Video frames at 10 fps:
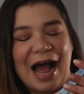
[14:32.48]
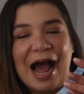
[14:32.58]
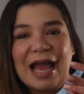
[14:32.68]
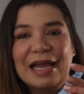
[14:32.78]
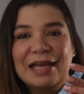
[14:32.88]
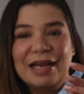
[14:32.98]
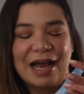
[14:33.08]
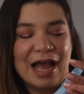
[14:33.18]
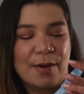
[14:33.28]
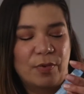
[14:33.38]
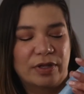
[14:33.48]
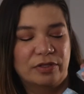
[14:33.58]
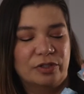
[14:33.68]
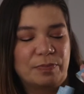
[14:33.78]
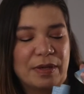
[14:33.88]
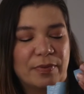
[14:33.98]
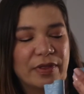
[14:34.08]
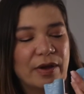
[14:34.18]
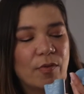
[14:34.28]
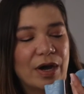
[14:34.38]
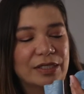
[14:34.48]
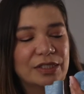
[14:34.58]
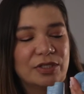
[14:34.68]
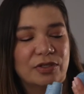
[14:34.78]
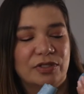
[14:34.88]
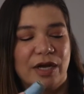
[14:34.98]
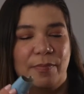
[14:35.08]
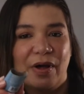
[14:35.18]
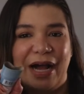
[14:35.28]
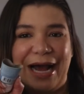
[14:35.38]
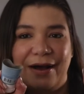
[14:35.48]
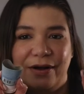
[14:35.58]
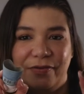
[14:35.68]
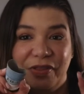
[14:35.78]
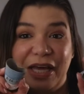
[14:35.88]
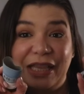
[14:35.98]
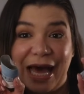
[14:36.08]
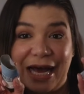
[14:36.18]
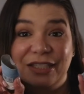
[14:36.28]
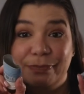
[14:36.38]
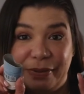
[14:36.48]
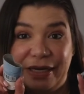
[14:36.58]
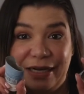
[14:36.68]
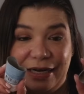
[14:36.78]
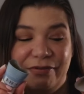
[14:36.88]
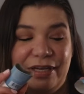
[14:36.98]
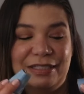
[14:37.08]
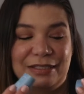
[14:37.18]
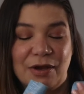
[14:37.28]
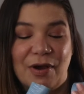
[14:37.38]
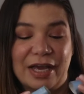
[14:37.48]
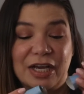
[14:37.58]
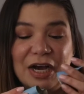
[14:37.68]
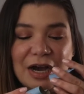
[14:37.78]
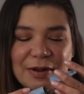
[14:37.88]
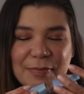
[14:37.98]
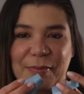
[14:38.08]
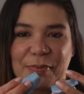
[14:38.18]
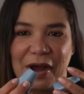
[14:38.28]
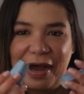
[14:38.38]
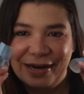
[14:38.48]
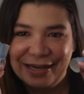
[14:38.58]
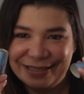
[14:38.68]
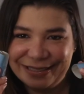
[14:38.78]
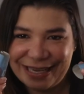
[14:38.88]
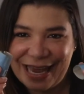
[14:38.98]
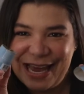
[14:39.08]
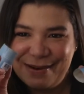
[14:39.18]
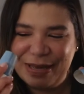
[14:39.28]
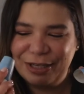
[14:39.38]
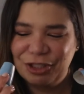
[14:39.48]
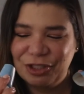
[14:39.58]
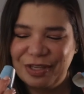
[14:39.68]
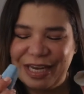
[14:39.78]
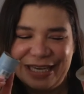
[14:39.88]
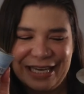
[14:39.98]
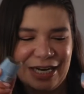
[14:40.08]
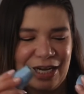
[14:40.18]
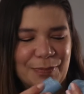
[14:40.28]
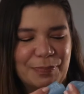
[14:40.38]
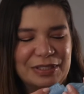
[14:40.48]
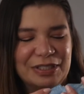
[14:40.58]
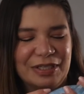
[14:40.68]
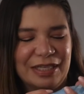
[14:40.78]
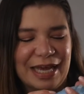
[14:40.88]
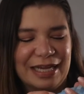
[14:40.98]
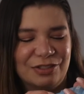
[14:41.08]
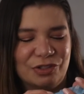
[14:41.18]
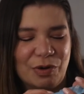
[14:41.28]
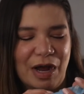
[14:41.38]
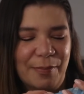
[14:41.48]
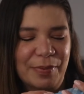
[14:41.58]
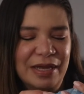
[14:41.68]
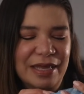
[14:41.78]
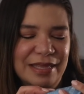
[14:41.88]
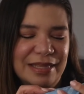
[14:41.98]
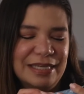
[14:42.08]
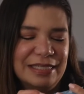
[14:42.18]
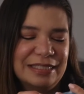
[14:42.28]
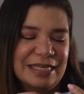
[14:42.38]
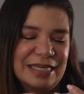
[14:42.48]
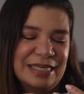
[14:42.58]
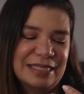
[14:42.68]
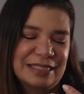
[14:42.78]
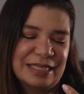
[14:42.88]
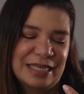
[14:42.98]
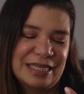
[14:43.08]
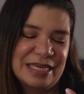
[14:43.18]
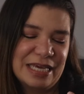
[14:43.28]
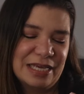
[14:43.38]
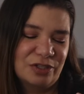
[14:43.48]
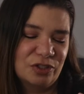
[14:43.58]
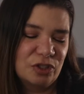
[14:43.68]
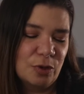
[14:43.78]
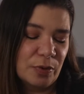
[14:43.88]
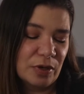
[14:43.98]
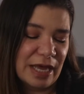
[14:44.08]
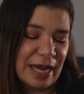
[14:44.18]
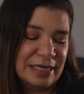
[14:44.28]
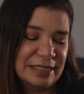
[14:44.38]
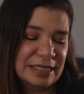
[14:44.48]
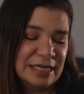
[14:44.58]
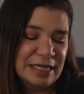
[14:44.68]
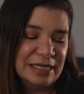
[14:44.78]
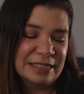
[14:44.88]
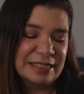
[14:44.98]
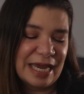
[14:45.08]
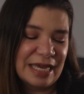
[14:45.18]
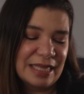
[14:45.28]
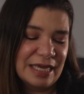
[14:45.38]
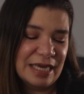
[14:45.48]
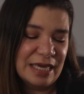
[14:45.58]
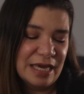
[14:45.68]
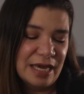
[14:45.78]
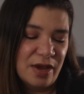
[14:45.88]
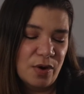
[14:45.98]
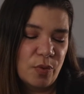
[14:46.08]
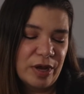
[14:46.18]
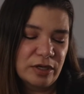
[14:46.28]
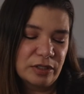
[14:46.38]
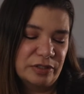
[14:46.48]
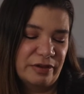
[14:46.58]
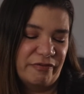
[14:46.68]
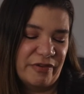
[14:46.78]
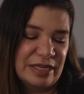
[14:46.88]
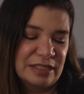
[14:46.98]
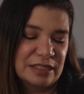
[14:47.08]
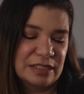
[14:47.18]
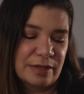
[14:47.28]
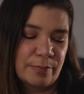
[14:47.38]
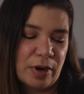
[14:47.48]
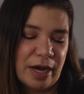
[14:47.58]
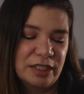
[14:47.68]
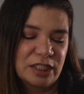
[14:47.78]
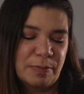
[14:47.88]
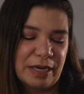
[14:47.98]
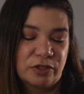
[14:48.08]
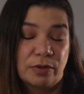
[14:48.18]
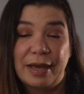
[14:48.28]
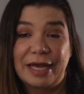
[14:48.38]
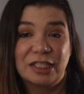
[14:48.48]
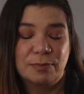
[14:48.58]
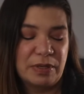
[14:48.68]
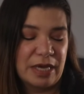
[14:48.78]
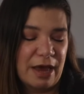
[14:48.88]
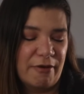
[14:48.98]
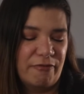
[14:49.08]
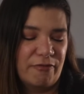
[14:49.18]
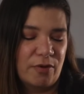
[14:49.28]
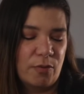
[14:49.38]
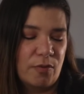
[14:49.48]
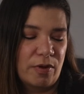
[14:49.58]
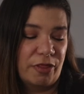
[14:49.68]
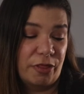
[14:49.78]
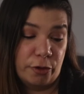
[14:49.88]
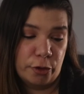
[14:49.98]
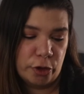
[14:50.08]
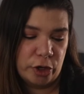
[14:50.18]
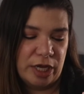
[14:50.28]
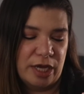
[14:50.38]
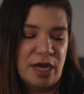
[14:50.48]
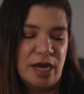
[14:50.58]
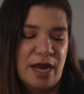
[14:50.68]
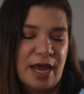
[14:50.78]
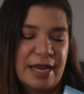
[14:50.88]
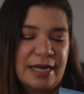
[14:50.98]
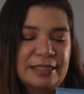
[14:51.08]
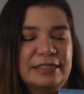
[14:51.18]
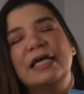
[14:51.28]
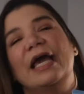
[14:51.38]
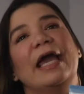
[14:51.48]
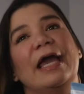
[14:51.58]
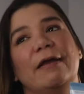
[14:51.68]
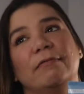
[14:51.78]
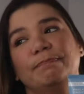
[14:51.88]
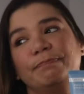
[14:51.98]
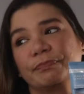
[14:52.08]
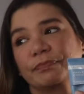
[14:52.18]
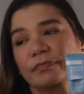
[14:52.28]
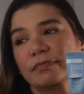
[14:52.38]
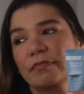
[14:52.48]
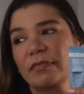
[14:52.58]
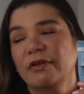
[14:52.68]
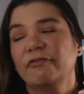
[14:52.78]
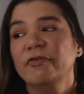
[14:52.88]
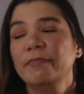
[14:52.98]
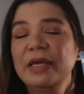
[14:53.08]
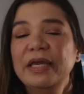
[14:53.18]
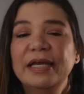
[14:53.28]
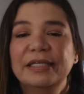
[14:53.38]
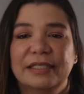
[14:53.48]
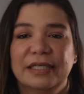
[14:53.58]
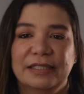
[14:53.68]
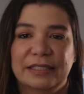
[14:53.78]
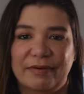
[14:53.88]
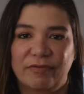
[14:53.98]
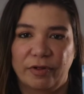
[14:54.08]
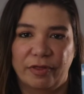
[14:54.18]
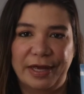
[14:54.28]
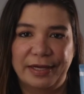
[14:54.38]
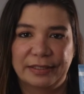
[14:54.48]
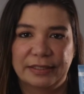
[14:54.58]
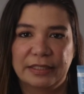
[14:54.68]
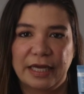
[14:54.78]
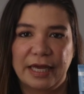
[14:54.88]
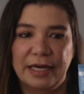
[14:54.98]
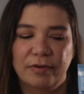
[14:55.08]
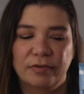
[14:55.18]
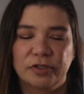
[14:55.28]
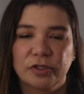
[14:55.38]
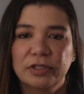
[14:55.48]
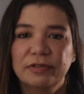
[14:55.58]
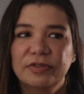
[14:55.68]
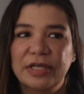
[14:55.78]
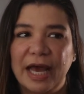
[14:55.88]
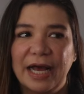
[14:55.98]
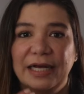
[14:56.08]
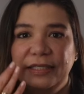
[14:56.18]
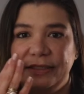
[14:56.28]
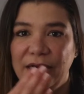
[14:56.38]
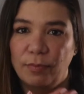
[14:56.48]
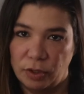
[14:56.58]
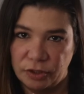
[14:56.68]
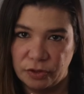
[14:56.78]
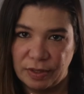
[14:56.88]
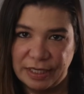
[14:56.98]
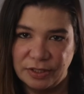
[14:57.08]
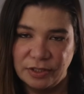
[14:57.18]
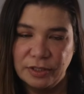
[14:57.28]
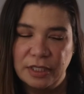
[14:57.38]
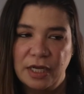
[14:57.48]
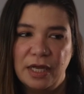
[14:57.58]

I am one of those people that wants to use up at the last bit of it, so I cut my products, make sure that I get up until the last drop. This is the Super Light Daily Wrinkle Defense Broad Spectrum S P F thirty, and it's a, for me, it does several things. It serves as a moisturizer,